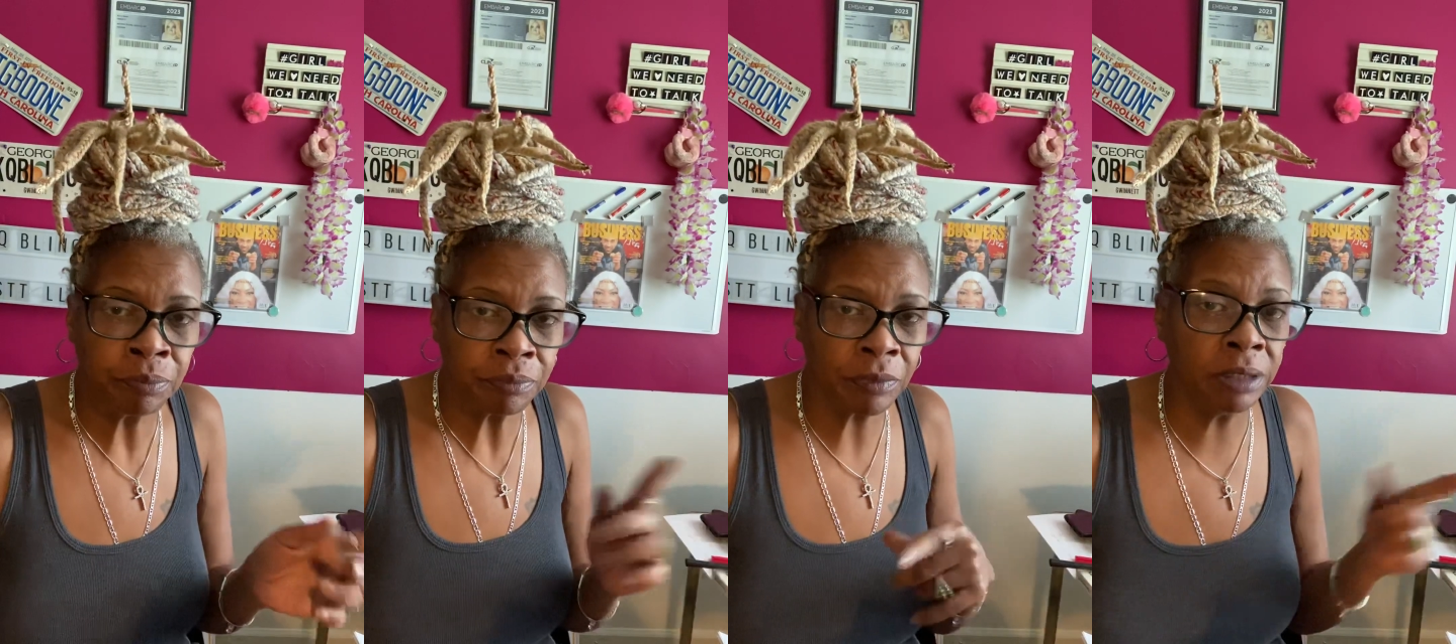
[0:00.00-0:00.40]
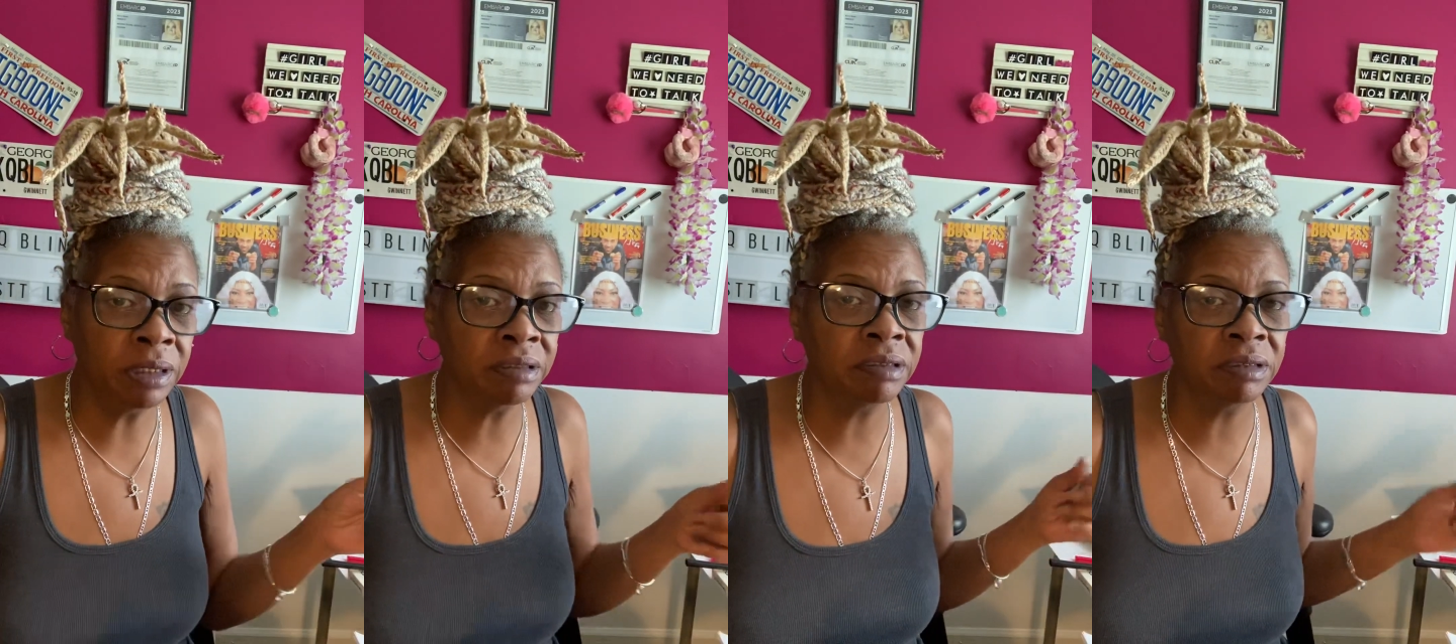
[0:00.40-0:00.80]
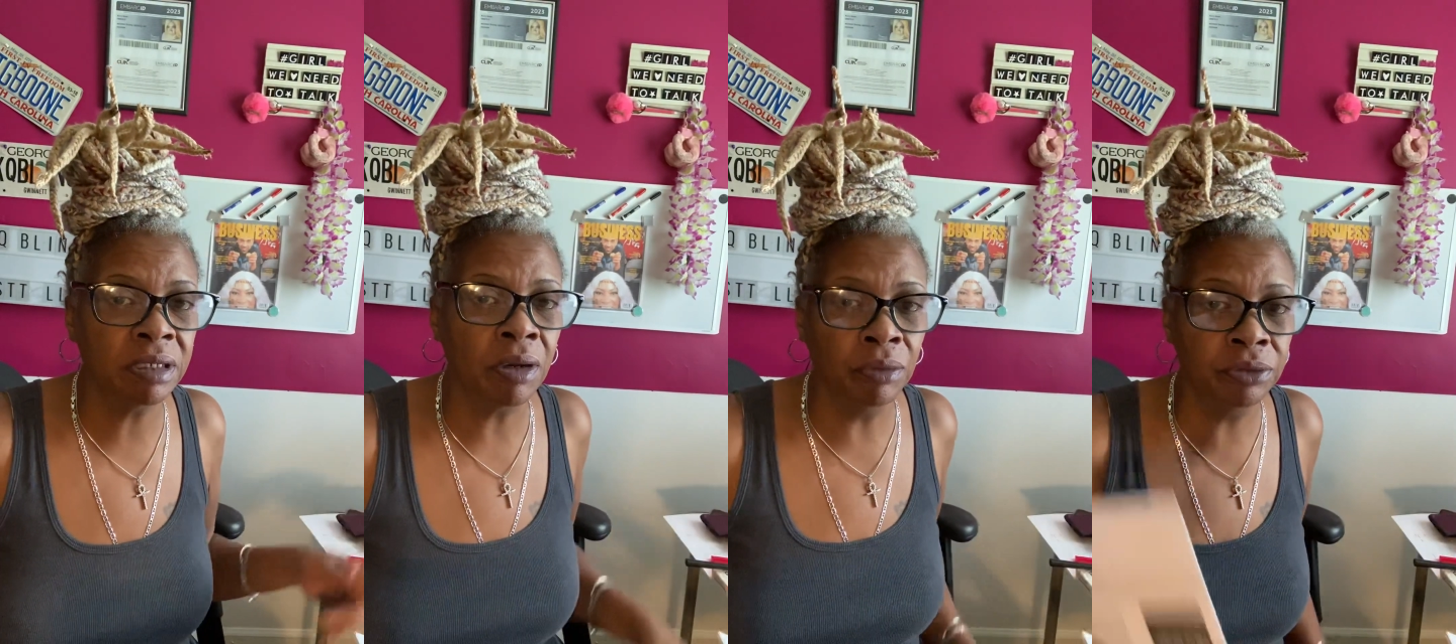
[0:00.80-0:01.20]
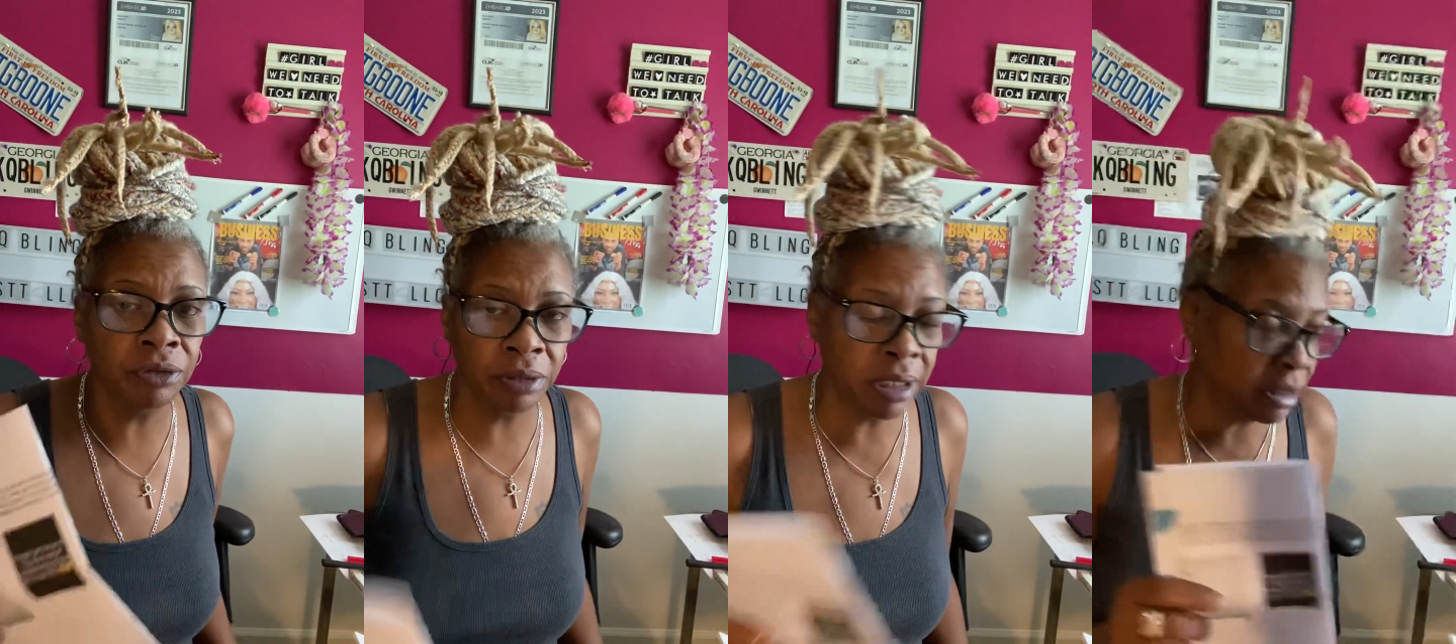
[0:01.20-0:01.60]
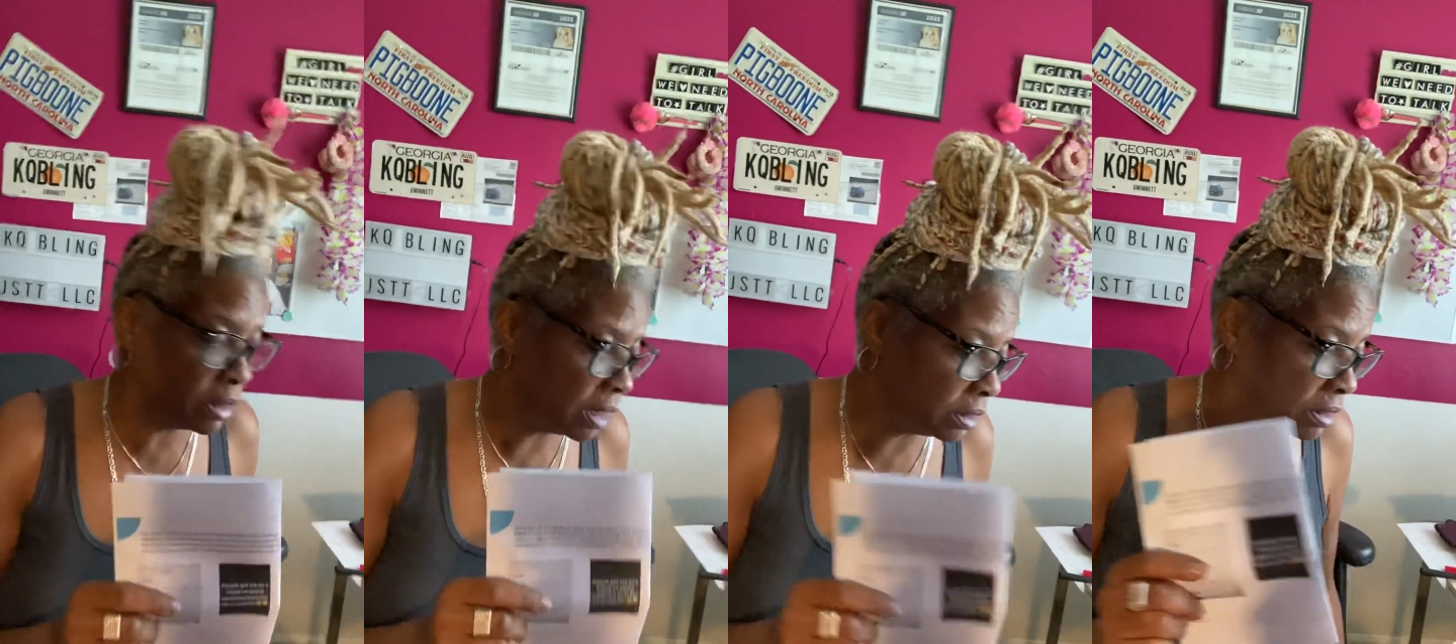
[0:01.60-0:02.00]
But this is the older lady
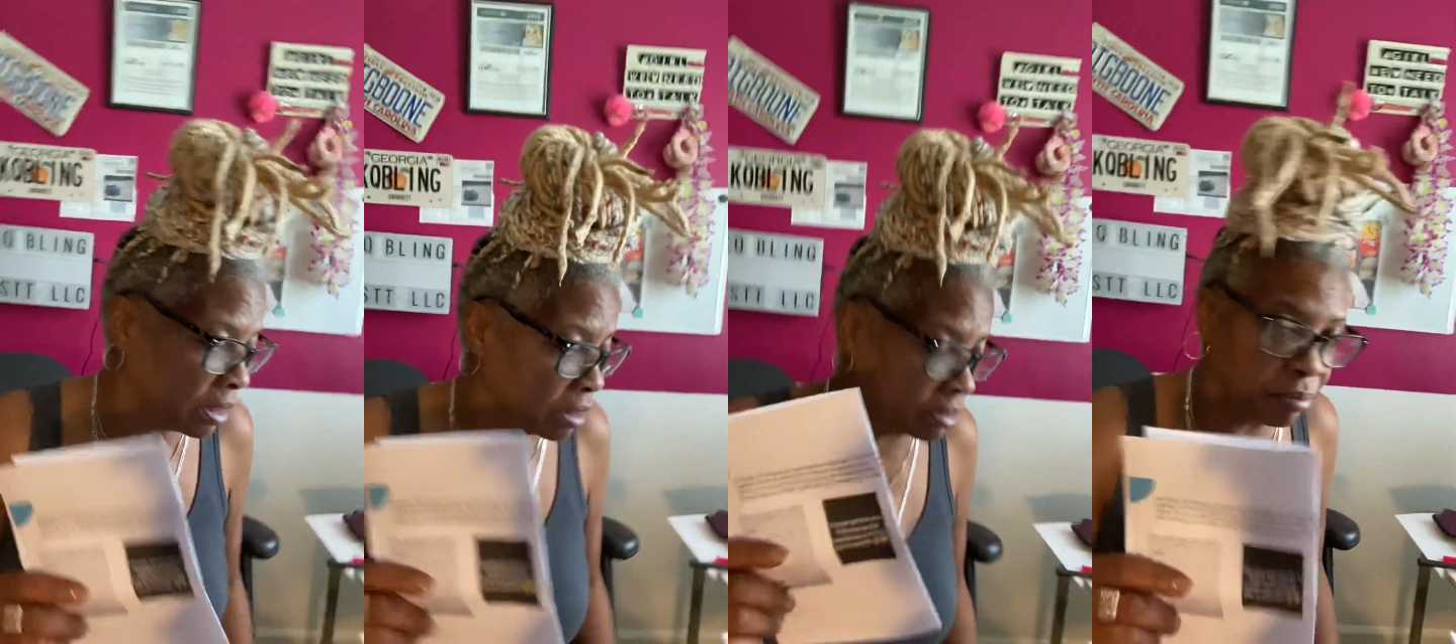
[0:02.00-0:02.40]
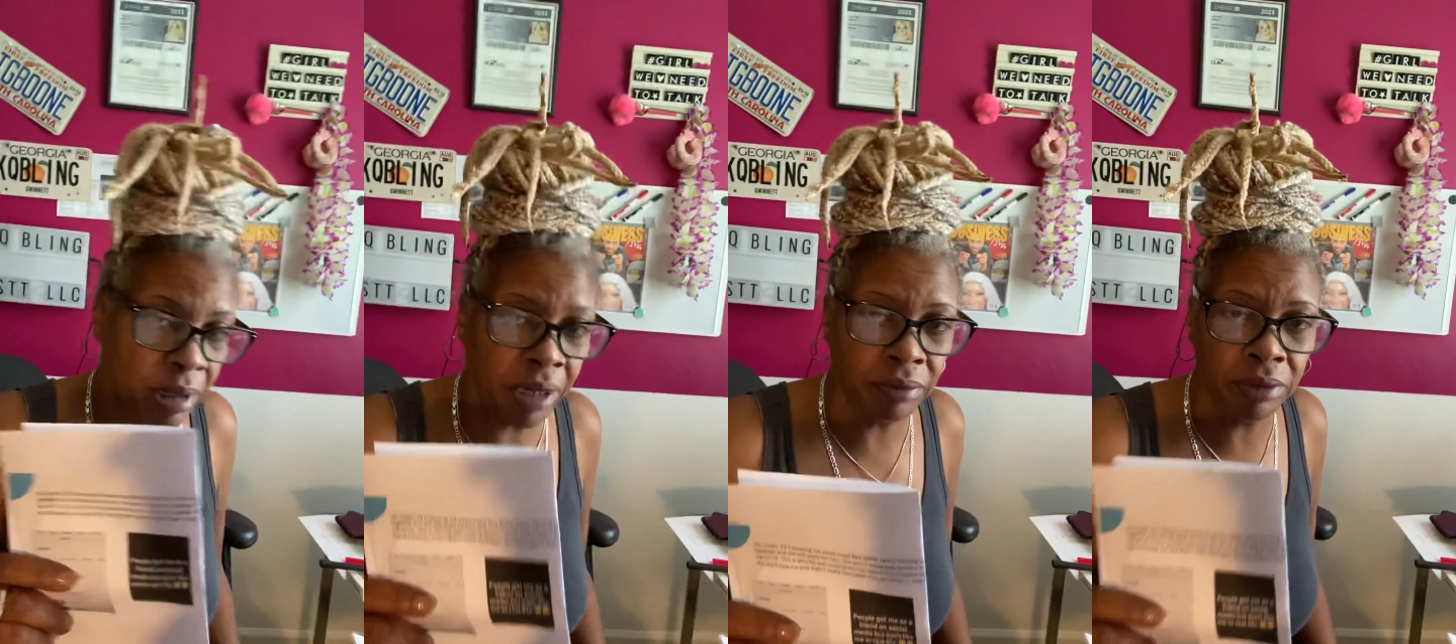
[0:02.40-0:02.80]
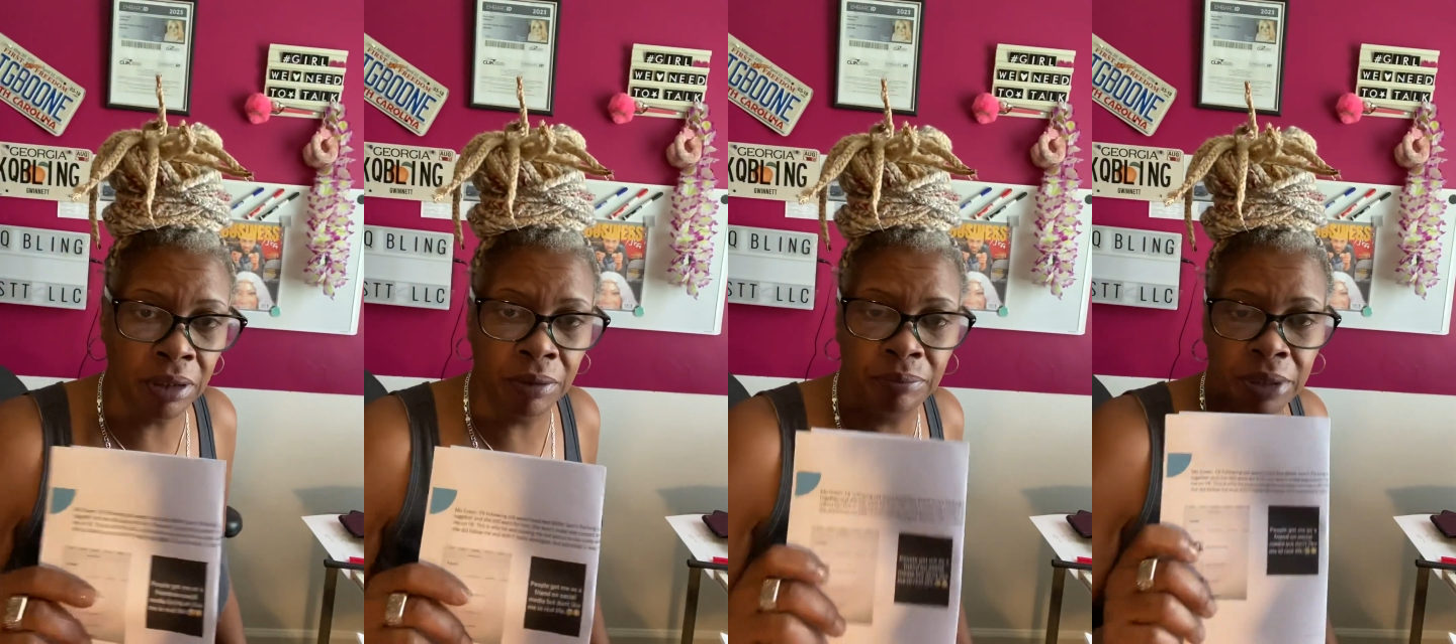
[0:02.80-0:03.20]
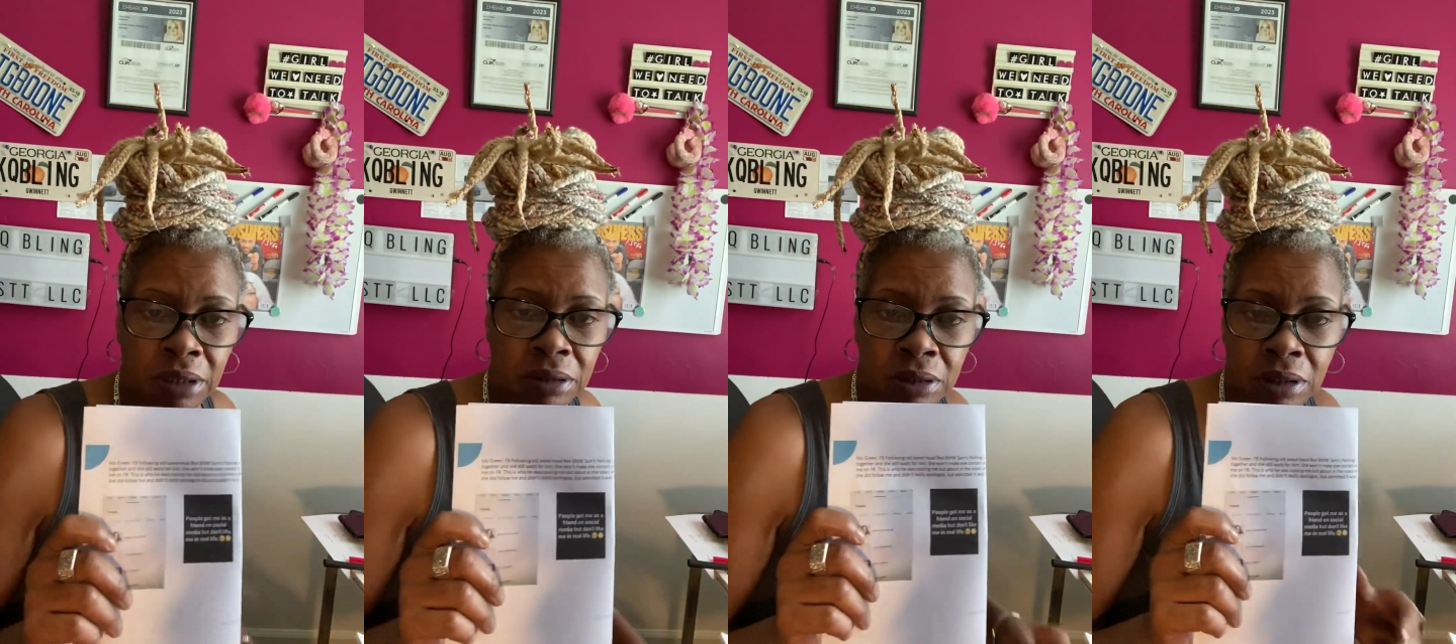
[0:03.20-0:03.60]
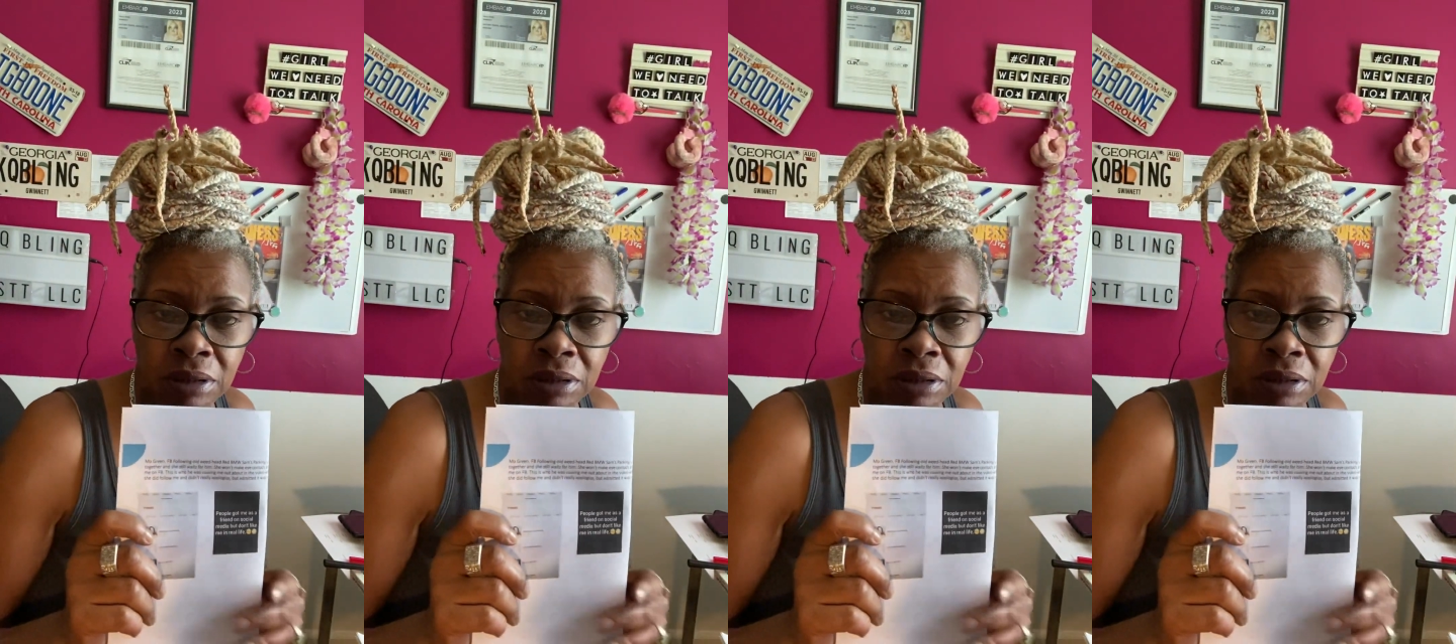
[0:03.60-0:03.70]
that he talks about being